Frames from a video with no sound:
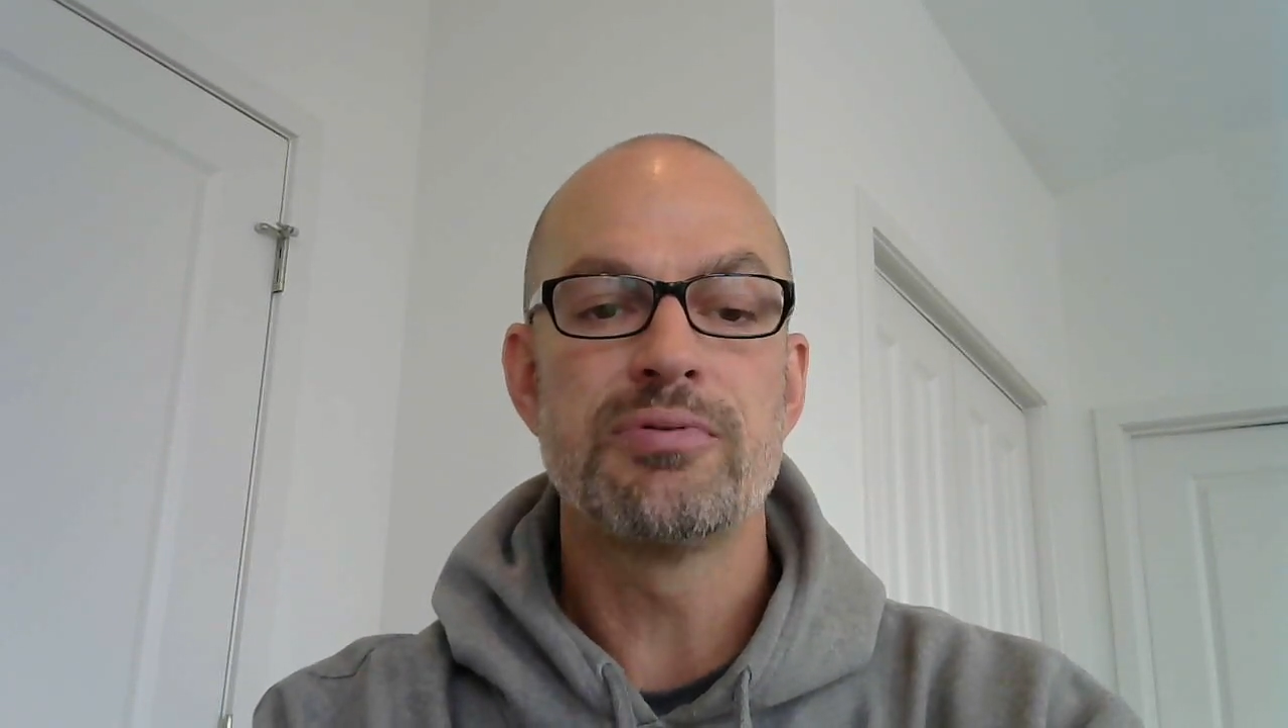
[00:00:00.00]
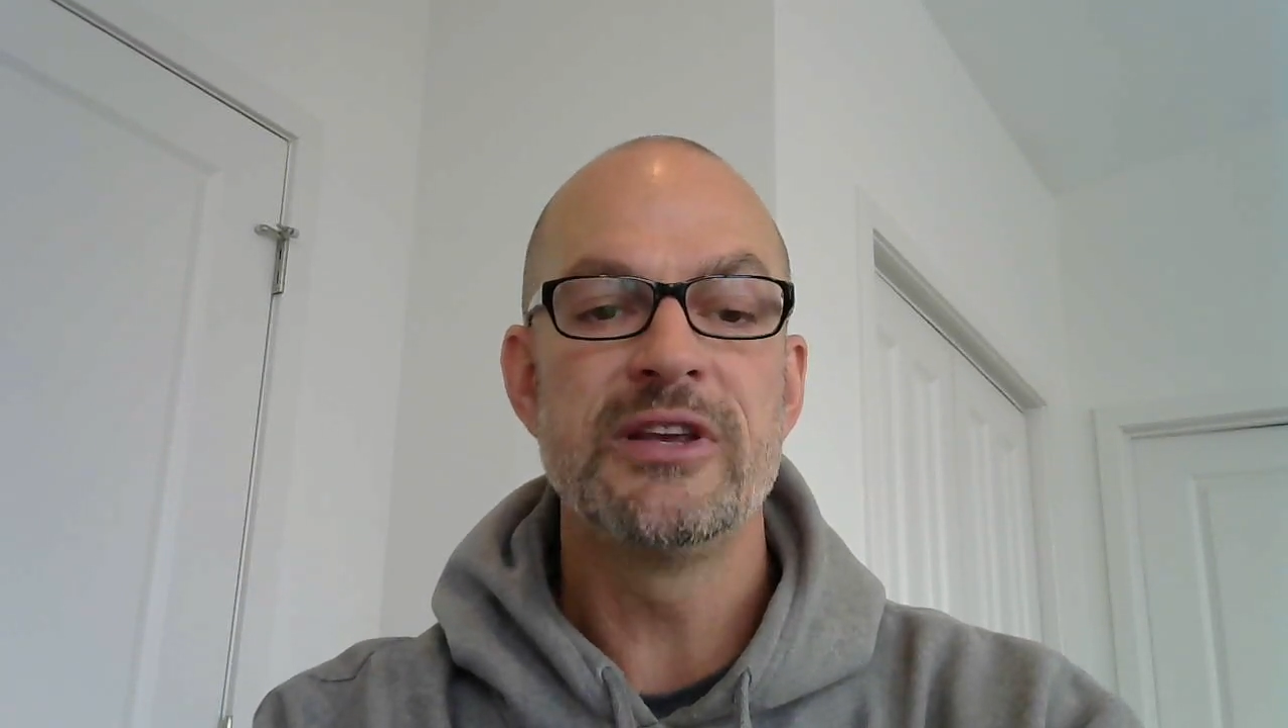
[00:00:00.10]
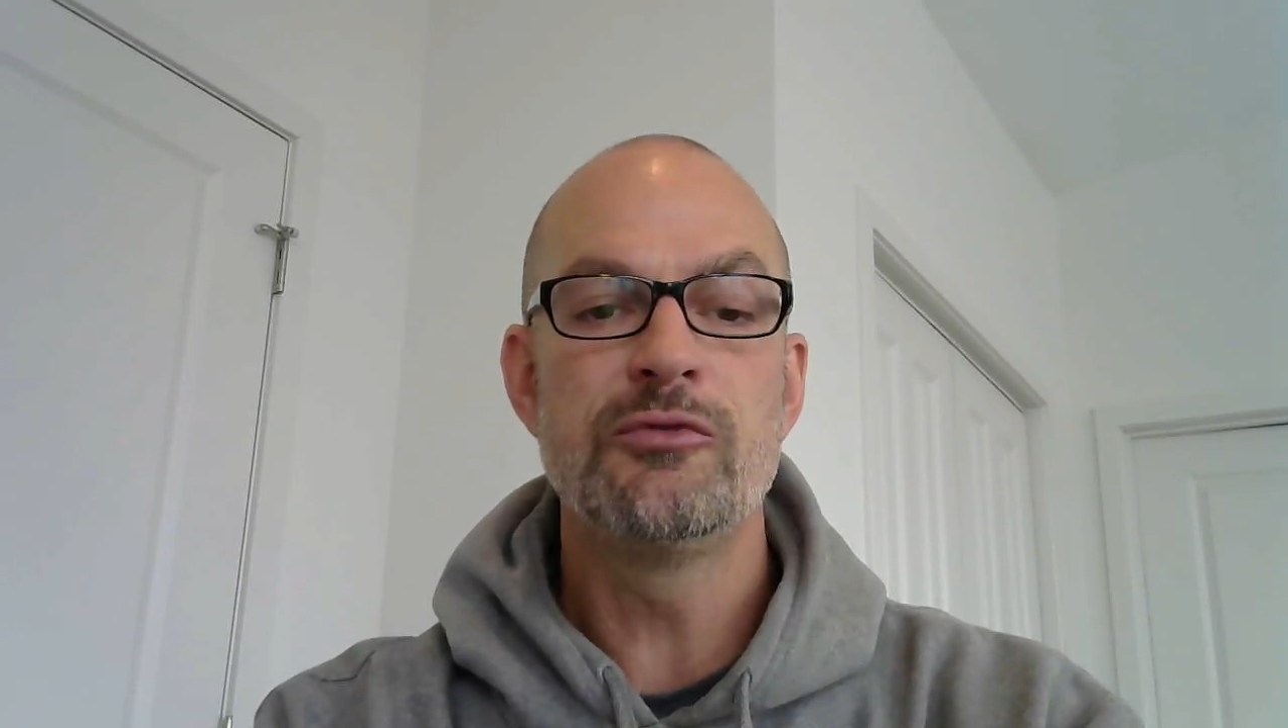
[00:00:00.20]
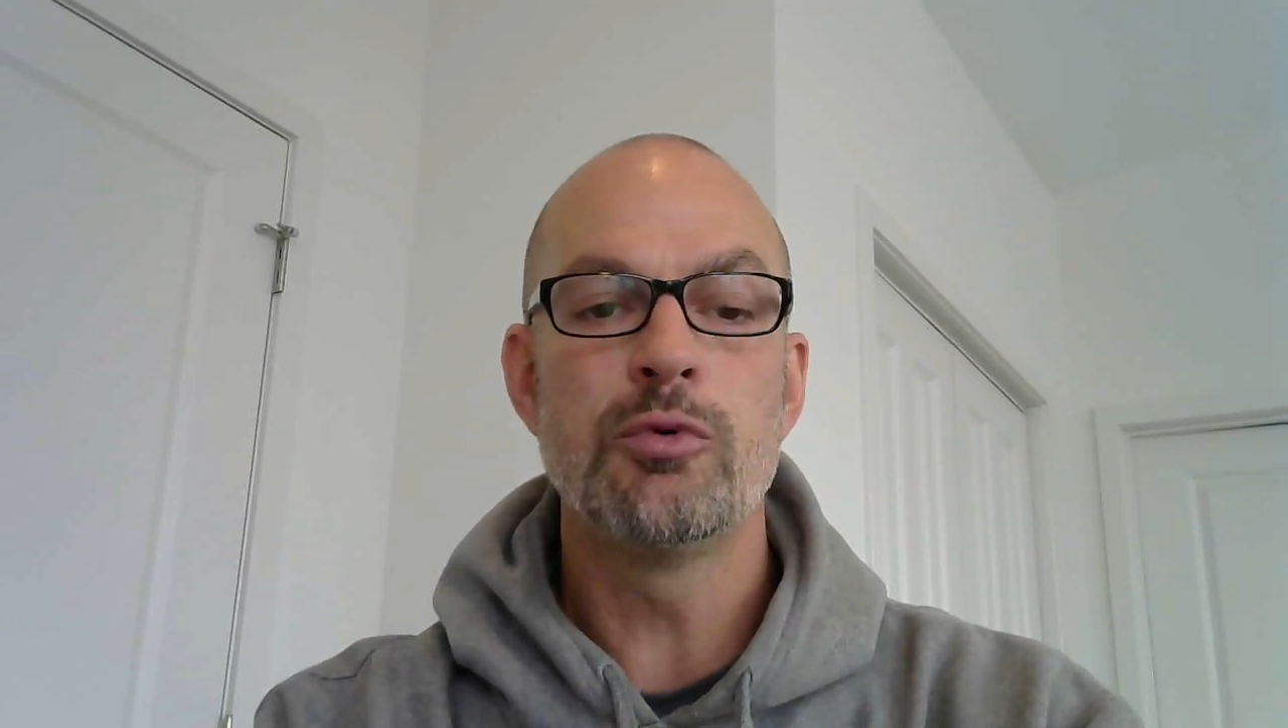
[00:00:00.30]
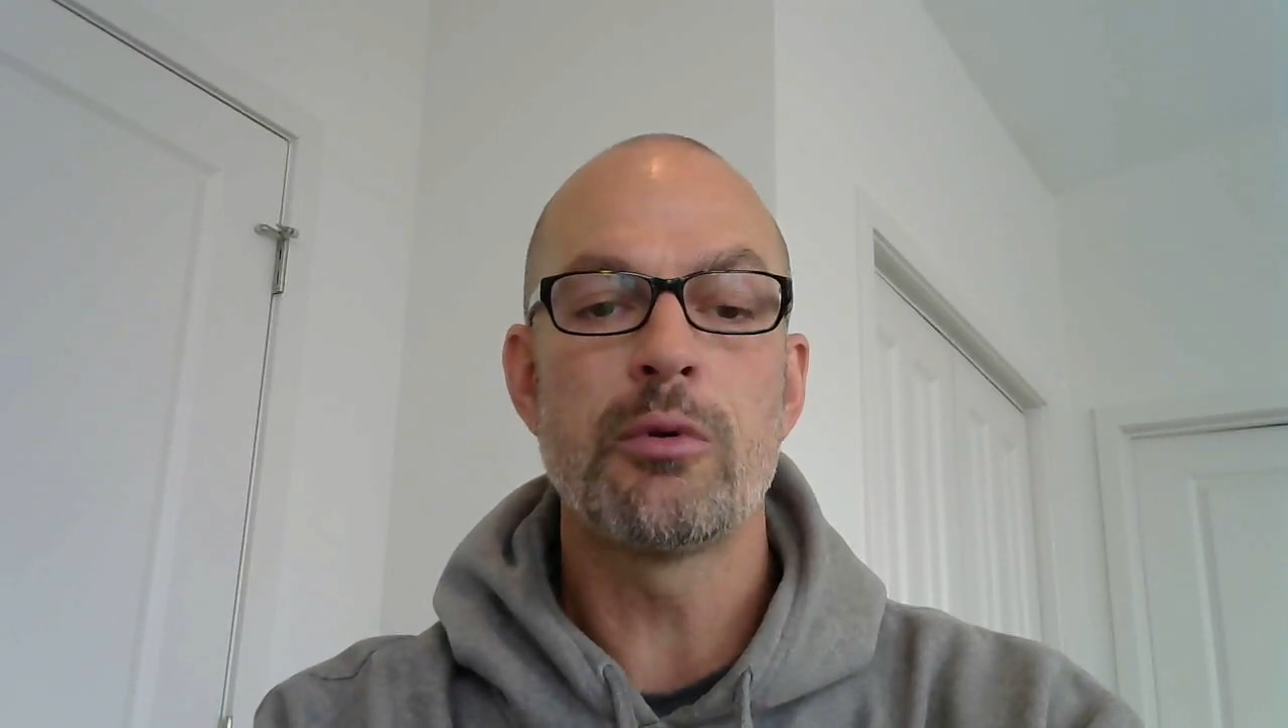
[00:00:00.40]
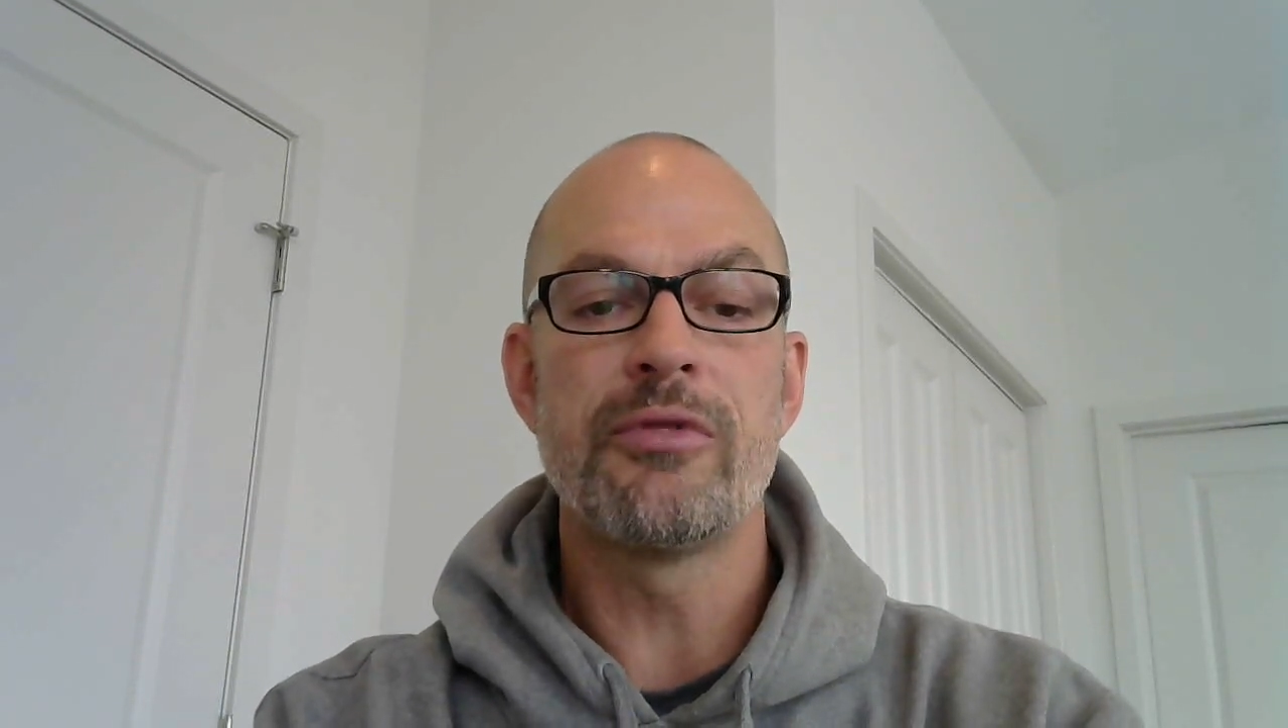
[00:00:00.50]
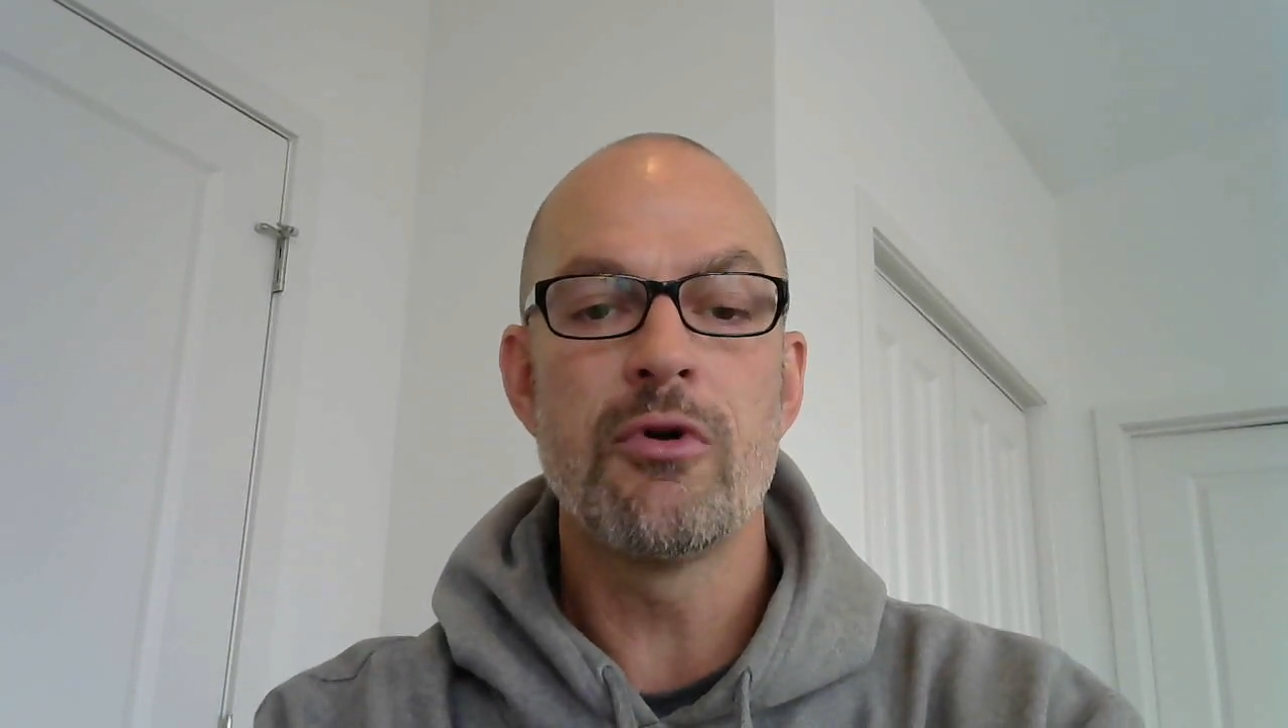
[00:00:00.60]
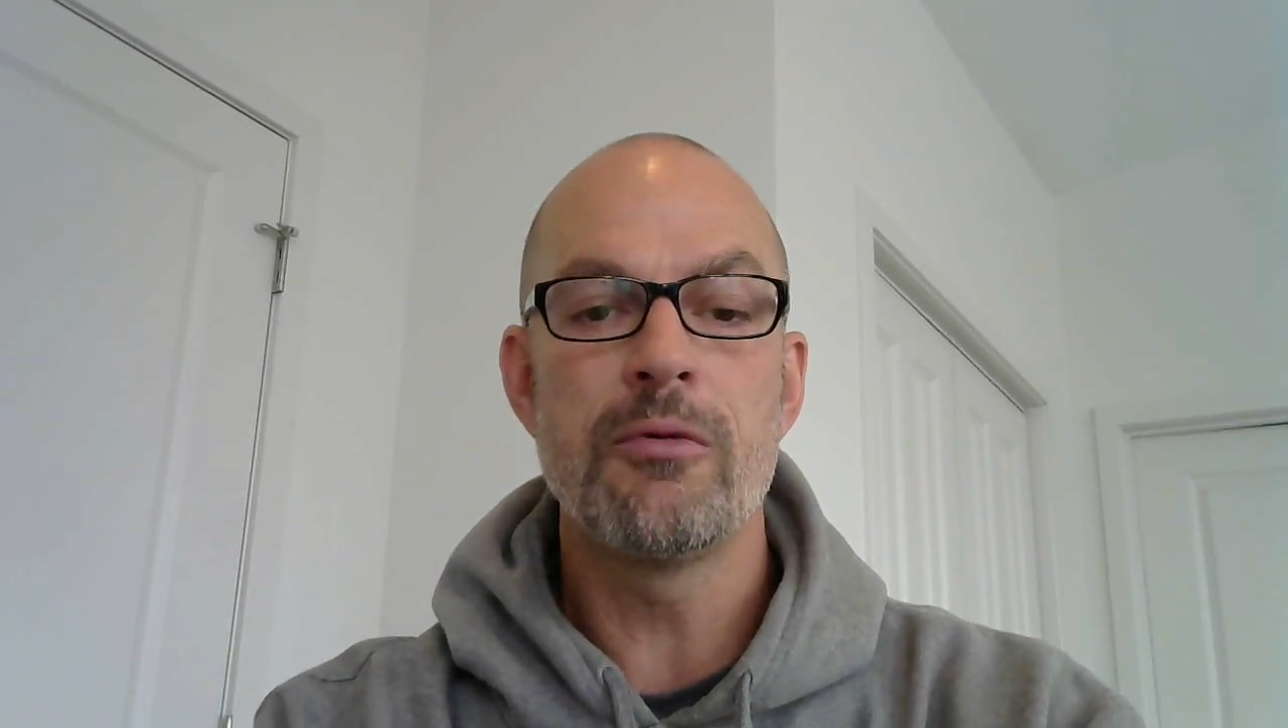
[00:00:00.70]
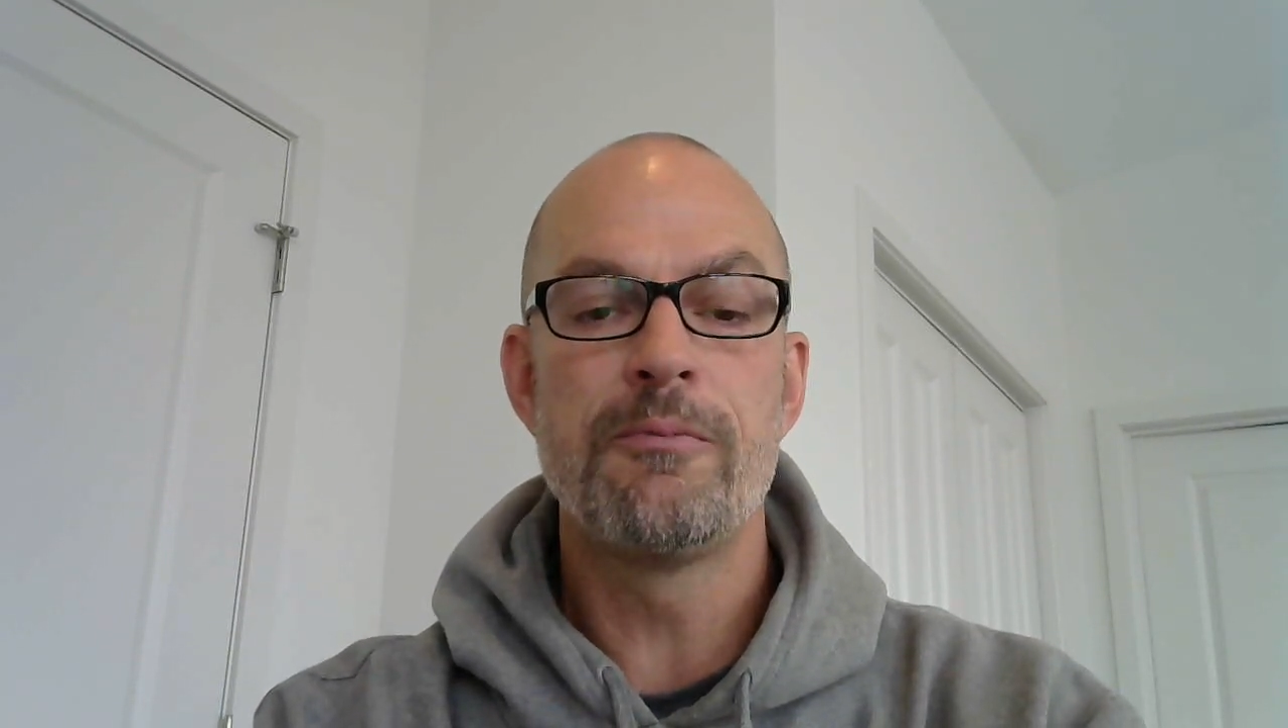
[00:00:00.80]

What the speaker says: please work with your